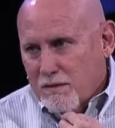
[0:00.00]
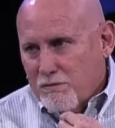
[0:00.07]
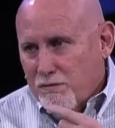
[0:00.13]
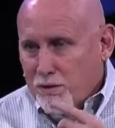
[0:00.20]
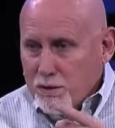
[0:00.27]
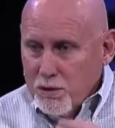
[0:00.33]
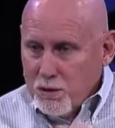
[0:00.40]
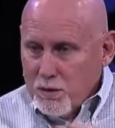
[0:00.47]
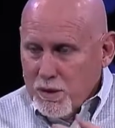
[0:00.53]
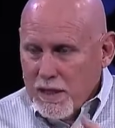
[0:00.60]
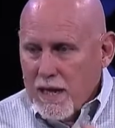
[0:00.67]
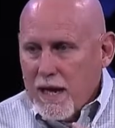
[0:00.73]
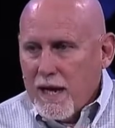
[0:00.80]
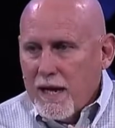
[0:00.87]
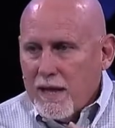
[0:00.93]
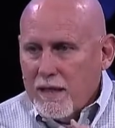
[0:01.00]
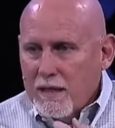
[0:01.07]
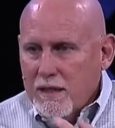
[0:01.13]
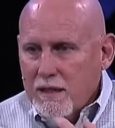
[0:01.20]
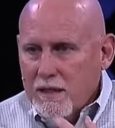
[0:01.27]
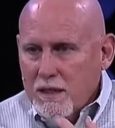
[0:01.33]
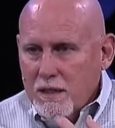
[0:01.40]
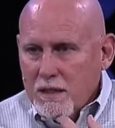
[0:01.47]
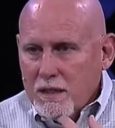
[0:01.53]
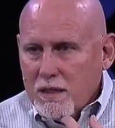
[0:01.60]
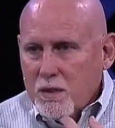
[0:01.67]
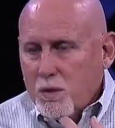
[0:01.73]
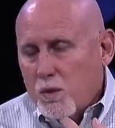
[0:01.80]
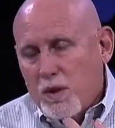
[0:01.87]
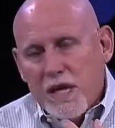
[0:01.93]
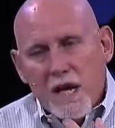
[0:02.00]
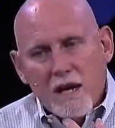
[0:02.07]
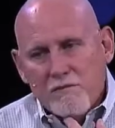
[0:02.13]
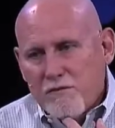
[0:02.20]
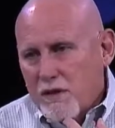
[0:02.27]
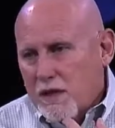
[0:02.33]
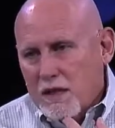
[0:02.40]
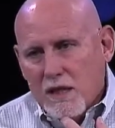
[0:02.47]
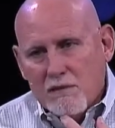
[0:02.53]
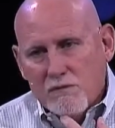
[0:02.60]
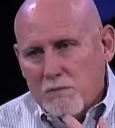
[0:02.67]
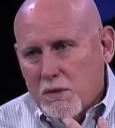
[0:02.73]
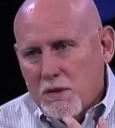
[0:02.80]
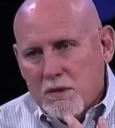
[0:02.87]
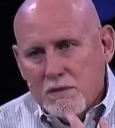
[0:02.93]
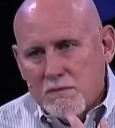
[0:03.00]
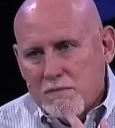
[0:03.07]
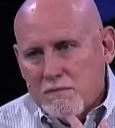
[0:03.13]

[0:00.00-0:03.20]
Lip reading: for you and I who were not very lovable.